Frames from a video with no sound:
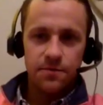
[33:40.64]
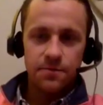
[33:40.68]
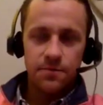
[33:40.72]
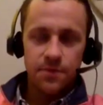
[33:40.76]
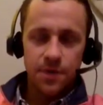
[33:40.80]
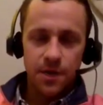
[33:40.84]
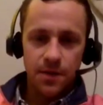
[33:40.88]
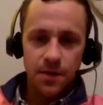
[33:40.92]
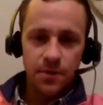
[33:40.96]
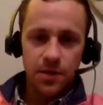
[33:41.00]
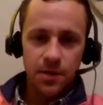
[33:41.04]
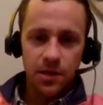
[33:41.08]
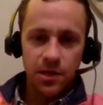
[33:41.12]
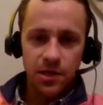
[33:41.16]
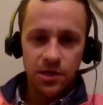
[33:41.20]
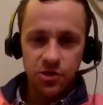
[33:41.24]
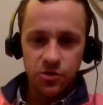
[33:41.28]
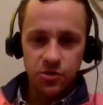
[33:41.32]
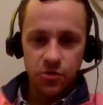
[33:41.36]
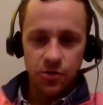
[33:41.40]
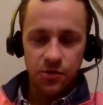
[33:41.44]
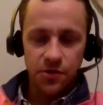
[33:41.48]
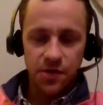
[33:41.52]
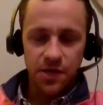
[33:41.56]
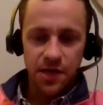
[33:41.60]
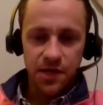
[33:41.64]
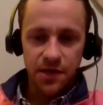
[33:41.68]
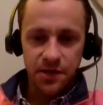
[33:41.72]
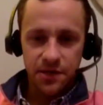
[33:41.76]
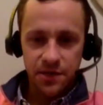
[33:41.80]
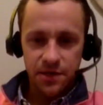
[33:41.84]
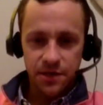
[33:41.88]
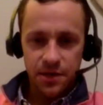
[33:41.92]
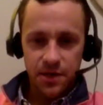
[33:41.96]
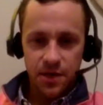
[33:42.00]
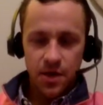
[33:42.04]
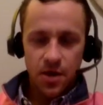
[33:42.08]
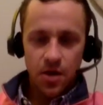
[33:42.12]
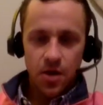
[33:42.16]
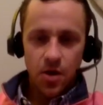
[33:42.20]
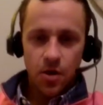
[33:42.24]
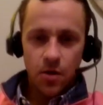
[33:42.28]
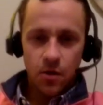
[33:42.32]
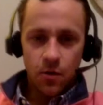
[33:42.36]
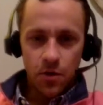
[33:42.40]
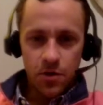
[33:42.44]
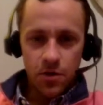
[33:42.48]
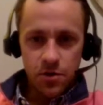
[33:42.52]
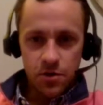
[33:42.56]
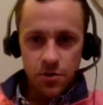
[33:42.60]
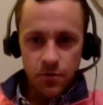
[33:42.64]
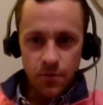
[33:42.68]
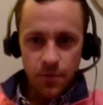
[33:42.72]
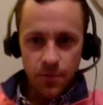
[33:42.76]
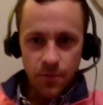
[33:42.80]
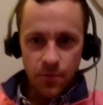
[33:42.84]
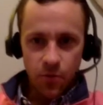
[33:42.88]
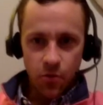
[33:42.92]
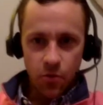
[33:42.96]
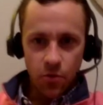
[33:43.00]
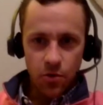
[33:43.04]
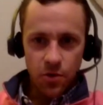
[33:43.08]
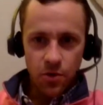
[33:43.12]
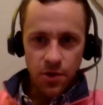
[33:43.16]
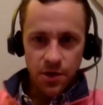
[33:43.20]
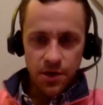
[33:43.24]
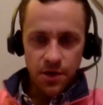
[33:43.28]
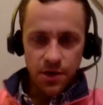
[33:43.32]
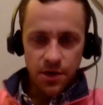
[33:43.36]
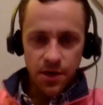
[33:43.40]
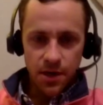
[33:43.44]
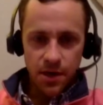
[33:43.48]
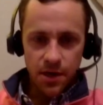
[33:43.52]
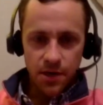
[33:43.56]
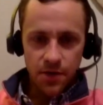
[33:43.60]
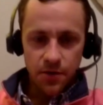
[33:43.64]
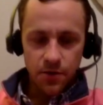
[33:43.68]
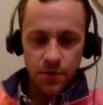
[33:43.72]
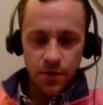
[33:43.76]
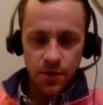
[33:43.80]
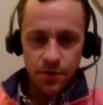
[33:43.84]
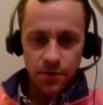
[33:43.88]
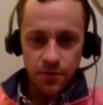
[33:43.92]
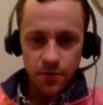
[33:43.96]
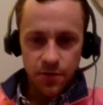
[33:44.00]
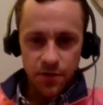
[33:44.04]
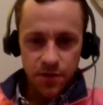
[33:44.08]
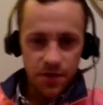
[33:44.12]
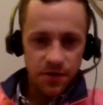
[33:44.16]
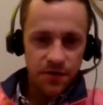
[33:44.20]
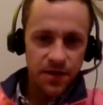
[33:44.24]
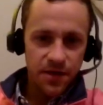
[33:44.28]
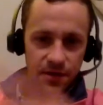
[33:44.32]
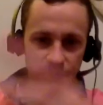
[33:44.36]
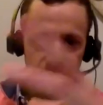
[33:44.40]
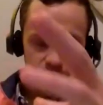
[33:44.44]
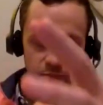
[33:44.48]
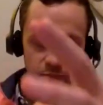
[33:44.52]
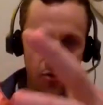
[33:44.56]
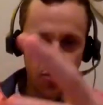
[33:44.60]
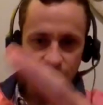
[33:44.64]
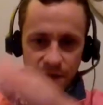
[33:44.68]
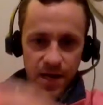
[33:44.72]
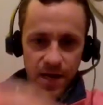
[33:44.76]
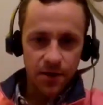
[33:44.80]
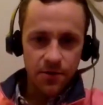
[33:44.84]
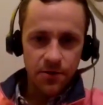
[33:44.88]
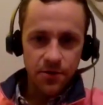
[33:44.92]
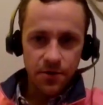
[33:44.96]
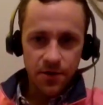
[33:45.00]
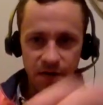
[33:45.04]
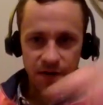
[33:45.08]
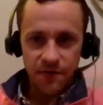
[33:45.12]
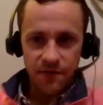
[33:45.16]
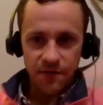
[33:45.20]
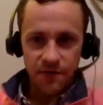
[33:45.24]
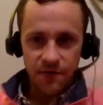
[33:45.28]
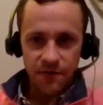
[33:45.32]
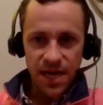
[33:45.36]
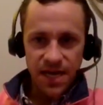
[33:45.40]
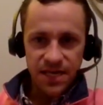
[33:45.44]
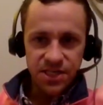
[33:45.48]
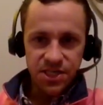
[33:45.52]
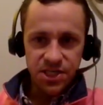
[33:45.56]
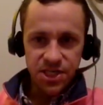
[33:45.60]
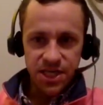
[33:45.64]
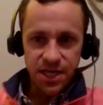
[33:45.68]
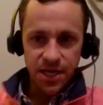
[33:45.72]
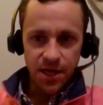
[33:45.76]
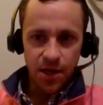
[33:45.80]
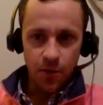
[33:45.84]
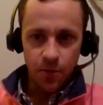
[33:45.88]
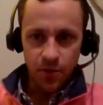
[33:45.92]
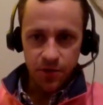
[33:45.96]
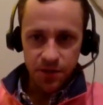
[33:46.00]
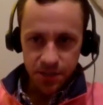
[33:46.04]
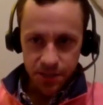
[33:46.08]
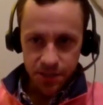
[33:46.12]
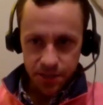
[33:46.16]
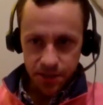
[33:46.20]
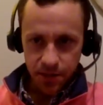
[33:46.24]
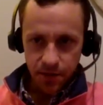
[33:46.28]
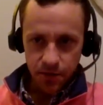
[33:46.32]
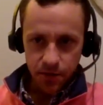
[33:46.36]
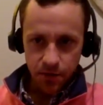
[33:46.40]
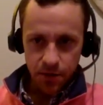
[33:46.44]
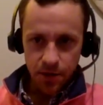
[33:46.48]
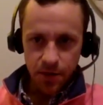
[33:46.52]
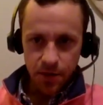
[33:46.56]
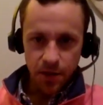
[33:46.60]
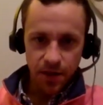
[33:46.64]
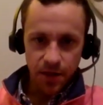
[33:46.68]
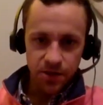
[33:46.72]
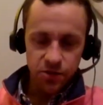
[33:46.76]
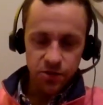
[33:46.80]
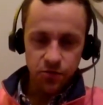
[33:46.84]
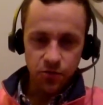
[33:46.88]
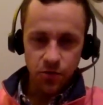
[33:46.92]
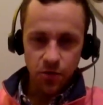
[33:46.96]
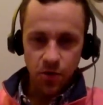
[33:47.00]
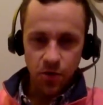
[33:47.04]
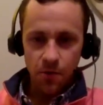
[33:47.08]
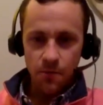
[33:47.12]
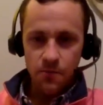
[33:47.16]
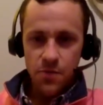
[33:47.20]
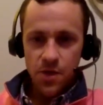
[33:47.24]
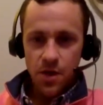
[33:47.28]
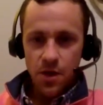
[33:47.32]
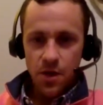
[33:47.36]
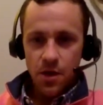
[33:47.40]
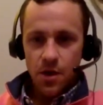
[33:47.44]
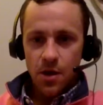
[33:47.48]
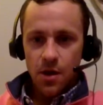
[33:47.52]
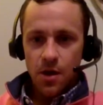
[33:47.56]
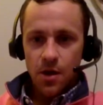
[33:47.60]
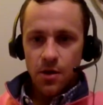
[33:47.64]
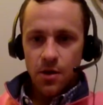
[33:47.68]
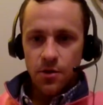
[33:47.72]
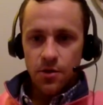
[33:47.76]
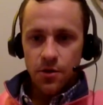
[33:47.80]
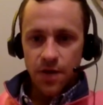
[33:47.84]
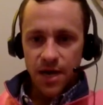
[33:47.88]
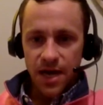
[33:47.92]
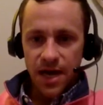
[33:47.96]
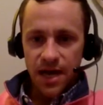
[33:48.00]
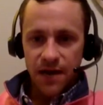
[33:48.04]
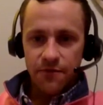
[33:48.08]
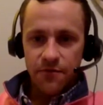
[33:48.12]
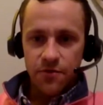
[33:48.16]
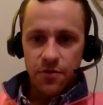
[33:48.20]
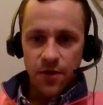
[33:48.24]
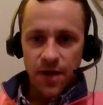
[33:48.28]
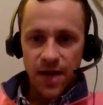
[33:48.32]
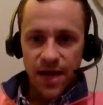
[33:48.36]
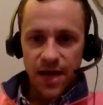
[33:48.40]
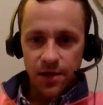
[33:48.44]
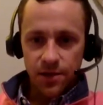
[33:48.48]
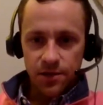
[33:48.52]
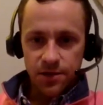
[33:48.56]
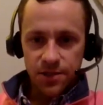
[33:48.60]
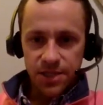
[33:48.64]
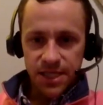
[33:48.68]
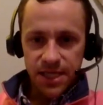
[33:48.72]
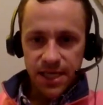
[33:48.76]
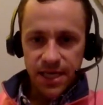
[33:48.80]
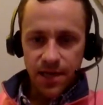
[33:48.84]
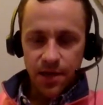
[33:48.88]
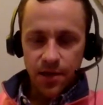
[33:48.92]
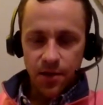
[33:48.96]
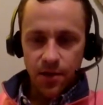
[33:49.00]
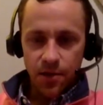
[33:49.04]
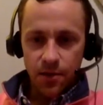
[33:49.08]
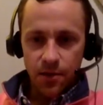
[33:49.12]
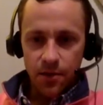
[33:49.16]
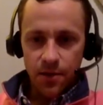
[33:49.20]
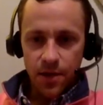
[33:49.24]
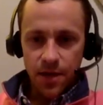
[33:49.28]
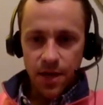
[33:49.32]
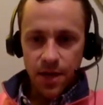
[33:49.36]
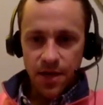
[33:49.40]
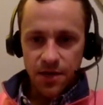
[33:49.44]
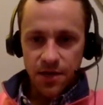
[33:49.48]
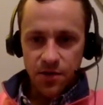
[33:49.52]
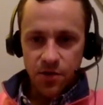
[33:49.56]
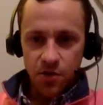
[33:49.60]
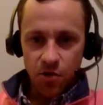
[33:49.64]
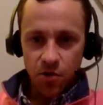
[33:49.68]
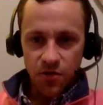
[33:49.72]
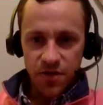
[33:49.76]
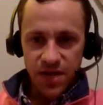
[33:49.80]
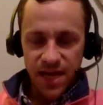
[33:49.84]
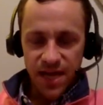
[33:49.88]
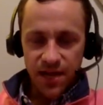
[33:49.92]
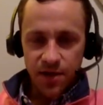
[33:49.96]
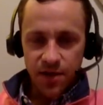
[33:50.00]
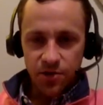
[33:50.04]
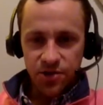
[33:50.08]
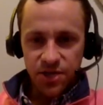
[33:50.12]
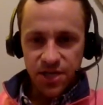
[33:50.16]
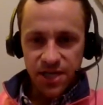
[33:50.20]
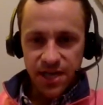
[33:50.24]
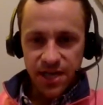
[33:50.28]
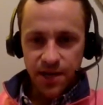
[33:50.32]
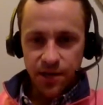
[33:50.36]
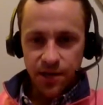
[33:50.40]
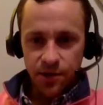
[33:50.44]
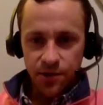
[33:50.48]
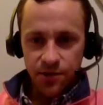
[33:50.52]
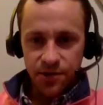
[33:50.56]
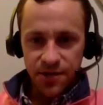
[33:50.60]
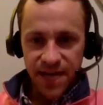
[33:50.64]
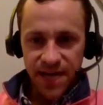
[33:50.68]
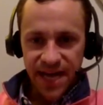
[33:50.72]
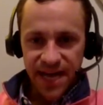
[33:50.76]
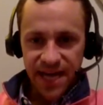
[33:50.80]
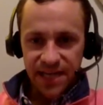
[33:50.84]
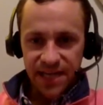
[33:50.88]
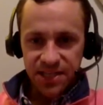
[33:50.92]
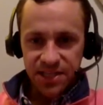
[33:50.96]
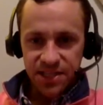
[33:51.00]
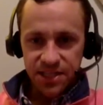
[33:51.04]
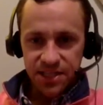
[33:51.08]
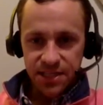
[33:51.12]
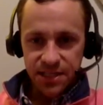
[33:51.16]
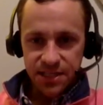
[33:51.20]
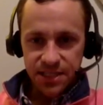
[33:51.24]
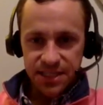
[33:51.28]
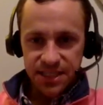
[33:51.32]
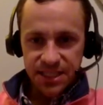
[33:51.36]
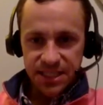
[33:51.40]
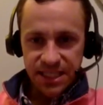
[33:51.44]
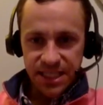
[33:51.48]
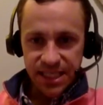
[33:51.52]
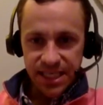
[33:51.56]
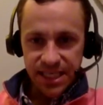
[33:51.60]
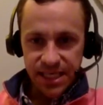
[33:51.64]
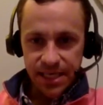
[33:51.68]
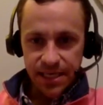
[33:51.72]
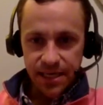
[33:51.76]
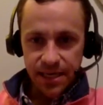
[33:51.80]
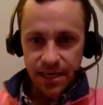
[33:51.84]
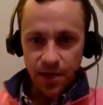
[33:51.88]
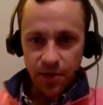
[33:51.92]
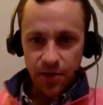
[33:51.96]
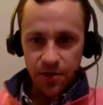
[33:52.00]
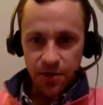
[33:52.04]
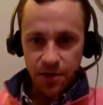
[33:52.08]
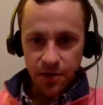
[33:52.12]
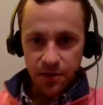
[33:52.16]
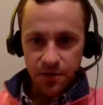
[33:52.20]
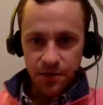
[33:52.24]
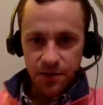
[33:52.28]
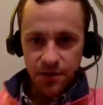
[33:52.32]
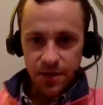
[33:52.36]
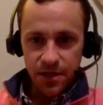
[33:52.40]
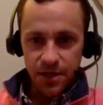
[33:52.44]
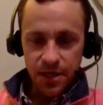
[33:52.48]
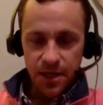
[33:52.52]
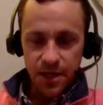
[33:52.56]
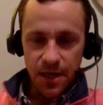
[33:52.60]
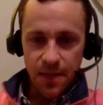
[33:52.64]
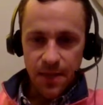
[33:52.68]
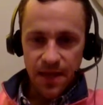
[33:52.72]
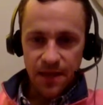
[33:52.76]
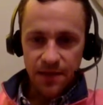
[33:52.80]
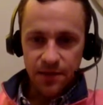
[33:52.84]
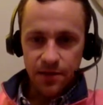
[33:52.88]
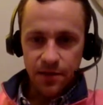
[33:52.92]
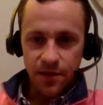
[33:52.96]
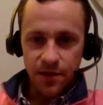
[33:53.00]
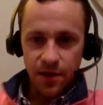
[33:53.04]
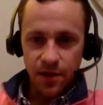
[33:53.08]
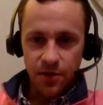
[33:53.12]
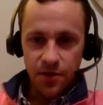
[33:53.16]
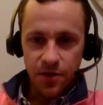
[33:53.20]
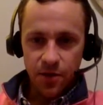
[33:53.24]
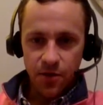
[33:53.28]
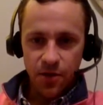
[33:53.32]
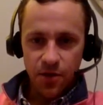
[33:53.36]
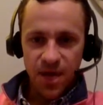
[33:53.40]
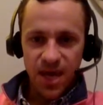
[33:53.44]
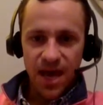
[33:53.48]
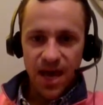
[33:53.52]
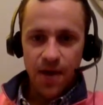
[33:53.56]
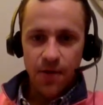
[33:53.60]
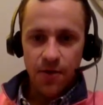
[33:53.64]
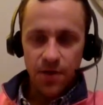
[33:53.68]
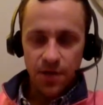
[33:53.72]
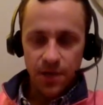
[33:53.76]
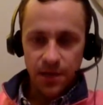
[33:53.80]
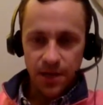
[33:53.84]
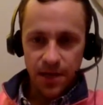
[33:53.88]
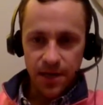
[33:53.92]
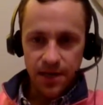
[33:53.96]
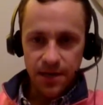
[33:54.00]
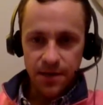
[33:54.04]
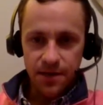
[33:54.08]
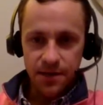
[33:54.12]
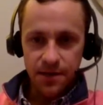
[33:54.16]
um, cholesterol test, what you're reported on your, on when you get that printout, you're going to have your H D L, which is the good cholesterol. You're going to have your L D L, and it's called the L D L C, L D L C, and that's L D L calculated.